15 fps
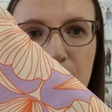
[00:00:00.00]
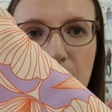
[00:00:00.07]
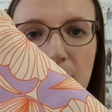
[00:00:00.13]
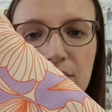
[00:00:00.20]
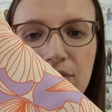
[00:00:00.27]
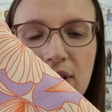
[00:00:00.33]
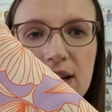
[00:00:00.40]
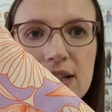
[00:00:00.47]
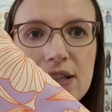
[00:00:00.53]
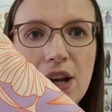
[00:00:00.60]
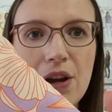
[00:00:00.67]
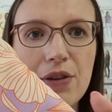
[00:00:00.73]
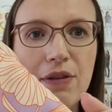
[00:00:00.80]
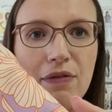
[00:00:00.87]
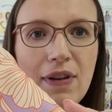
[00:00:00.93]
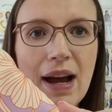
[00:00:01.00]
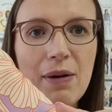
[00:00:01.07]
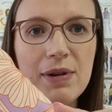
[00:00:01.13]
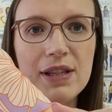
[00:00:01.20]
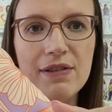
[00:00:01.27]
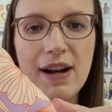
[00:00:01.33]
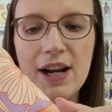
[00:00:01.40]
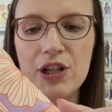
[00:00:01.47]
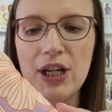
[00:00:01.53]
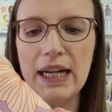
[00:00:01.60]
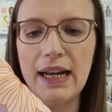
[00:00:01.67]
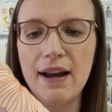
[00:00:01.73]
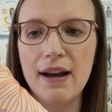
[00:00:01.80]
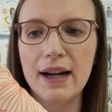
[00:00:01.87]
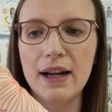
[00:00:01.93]
all over it. So the flowers are actually
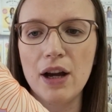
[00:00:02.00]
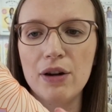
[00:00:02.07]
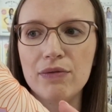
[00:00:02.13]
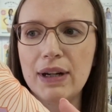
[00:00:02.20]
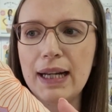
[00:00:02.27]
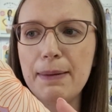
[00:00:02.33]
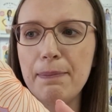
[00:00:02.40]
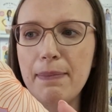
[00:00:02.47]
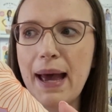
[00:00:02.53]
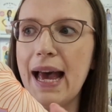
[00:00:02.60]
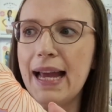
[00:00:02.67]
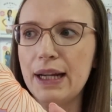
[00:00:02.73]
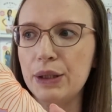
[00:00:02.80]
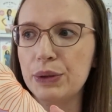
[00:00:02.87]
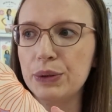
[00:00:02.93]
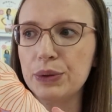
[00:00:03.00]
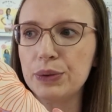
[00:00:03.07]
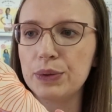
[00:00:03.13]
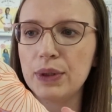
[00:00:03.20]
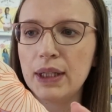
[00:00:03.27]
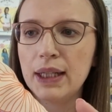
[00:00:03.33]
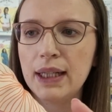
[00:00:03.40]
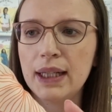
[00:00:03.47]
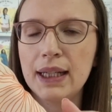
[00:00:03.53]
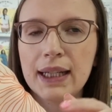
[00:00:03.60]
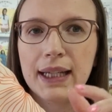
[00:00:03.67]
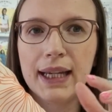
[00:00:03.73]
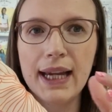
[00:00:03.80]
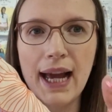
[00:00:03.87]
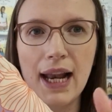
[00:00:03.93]
like a really pale
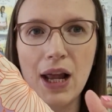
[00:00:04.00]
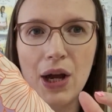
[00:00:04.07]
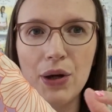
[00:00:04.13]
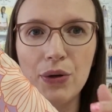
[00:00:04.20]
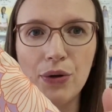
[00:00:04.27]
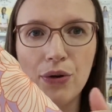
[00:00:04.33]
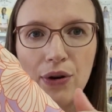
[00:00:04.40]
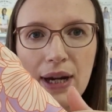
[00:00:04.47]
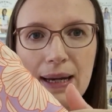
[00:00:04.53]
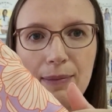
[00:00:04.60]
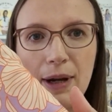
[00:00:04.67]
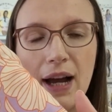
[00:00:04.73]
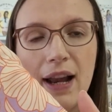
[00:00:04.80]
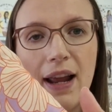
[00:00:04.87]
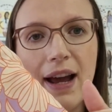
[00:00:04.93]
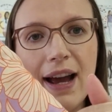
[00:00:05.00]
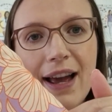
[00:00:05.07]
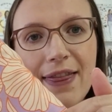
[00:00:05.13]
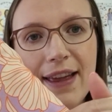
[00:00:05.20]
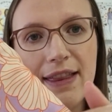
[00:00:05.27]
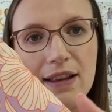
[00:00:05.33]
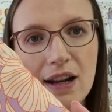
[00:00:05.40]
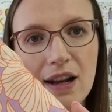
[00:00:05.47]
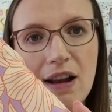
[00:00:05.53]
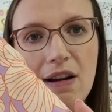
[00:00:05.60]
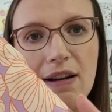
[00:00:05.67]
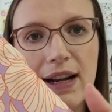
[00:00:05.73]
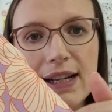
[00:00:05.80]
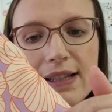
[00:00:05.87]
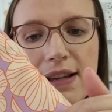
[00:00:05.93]
yellow cream colour, and then the
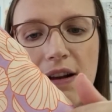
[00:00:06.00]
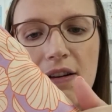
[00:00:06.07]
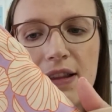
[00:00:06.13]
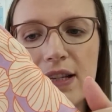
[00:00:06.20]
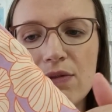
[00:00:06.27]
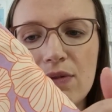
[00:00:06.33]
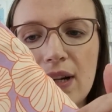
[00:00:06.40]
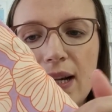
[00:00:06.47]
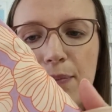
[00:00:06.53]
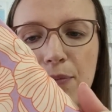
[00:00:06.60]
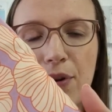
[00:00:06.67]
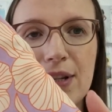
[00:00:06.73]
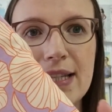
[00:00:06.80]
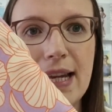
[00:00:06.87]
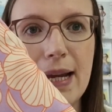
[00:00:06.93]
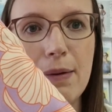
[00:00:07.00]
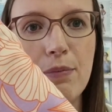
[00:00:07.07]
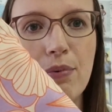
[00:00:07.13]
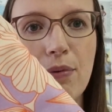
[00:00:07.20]
lines are this really pretty